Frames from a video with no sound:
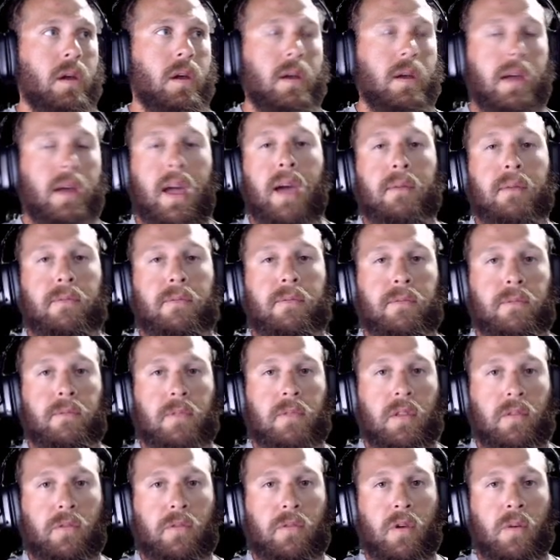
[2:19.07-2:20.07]
have
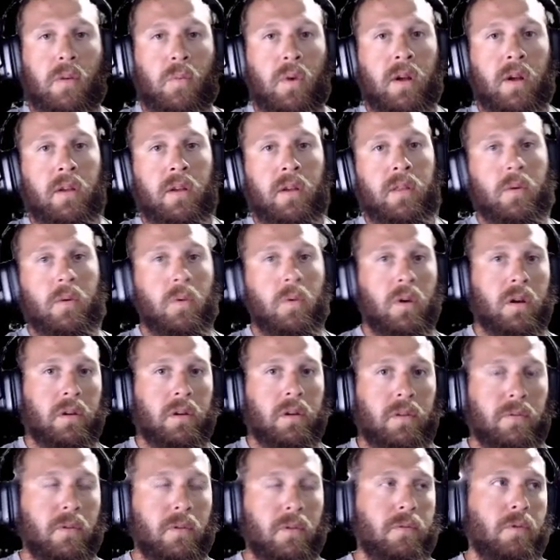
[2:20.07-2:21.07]
this firmware that works
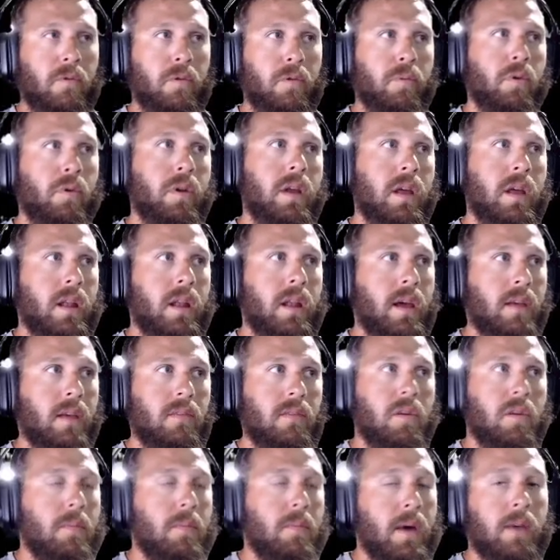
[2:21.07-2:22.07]
for 4.88.
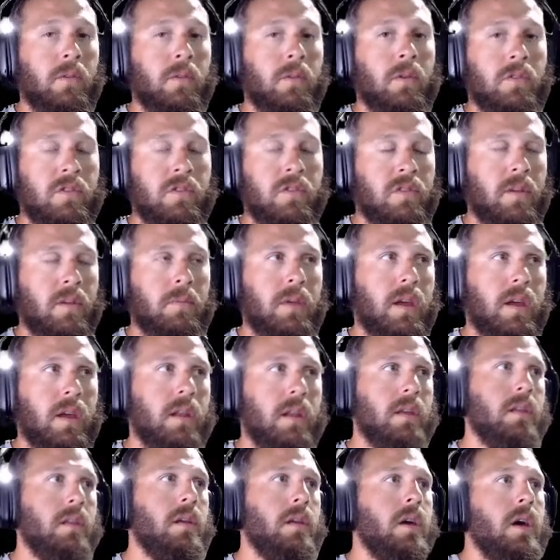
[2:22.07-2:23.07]
So you might as well just update
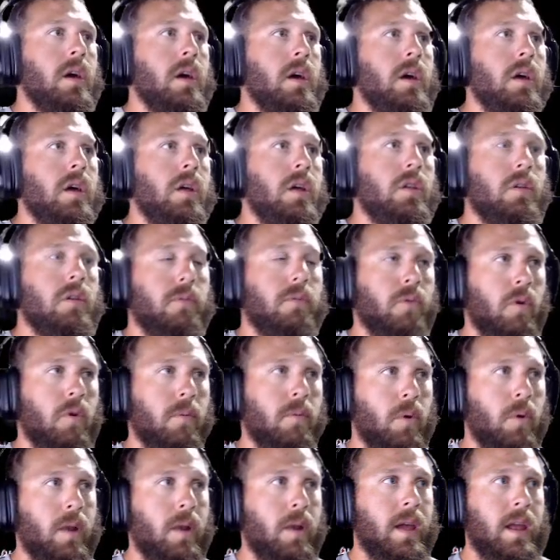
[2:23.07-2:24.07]
it to
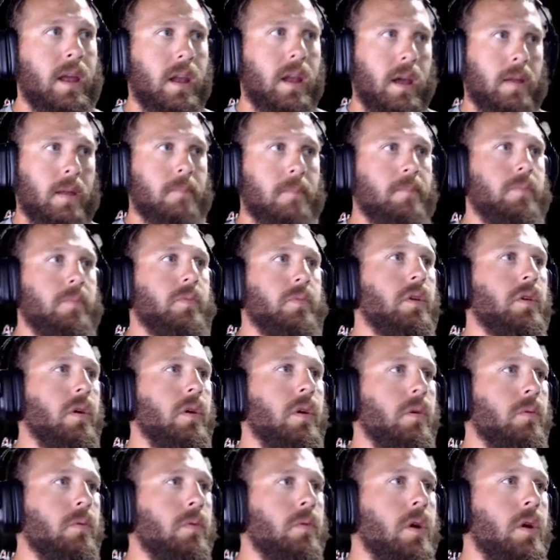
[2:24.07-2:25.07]
4.88.
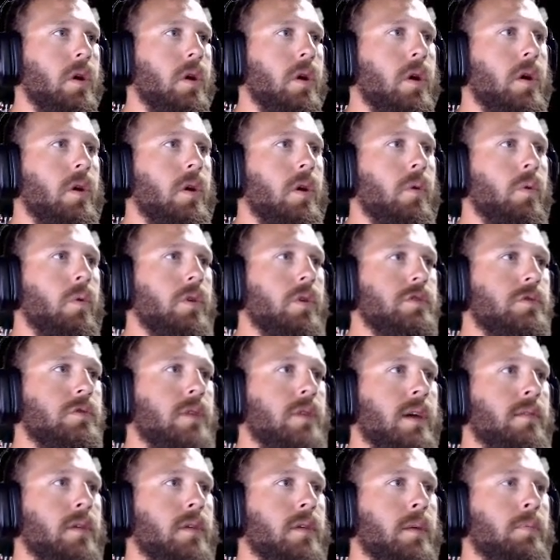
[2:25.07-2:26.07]
So once you
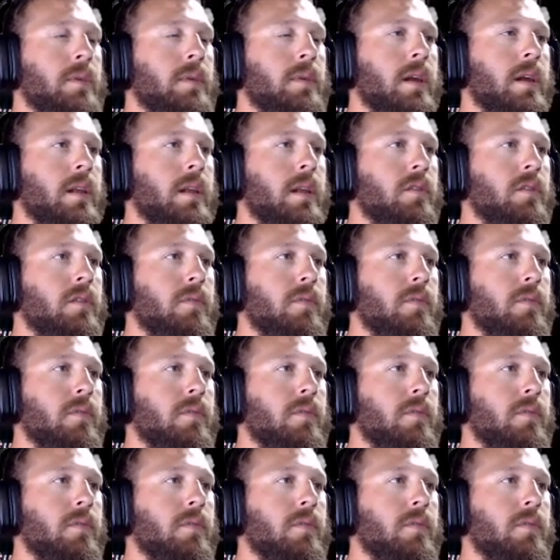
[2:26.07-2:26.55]
have it updated to